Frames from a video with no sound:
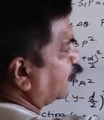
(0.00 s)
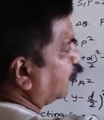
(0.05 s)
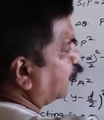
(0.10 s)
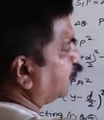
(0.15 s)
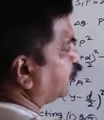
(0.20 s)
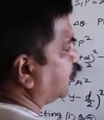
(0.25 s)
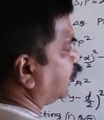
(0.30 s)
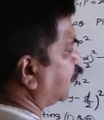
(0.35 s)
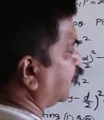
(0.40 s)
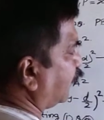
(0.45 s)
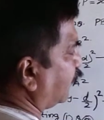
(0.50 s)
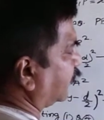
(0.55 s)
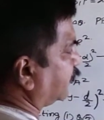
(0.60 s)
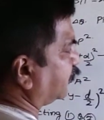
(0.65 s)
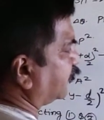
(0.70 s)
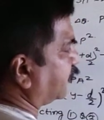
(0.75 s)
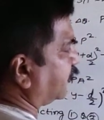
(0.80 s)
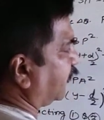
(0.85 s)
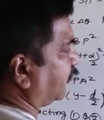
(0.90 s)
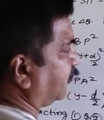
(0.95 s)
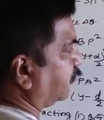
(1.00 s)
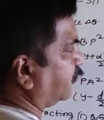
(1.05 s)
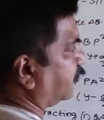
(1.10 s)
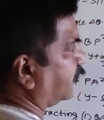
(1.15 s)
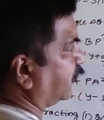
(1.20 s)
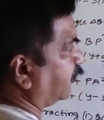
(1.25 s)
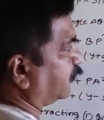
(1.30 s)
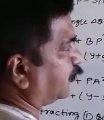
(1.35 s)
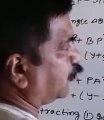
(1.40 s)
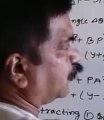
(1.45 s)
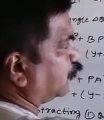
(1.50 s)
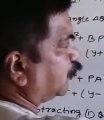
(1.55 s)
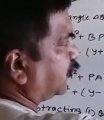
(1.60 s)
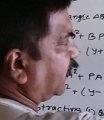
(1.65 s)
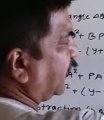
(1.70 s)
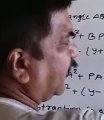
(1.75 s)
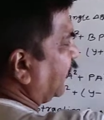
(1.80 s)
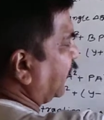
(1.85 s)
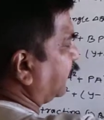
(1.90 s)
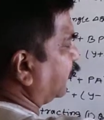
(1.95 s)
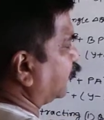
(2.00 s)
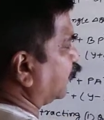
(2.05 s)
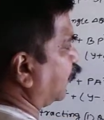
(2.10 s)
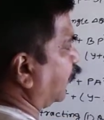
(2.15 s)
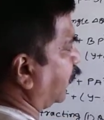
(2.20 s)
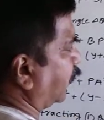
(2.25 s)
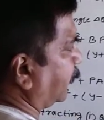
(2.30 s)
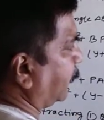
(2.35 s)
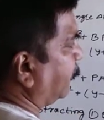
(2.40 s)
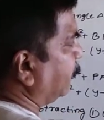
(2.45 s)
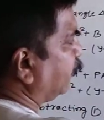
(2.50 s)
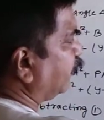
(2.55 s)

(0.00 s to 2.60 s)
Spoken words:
to 0, 1, 2, 3 and so on,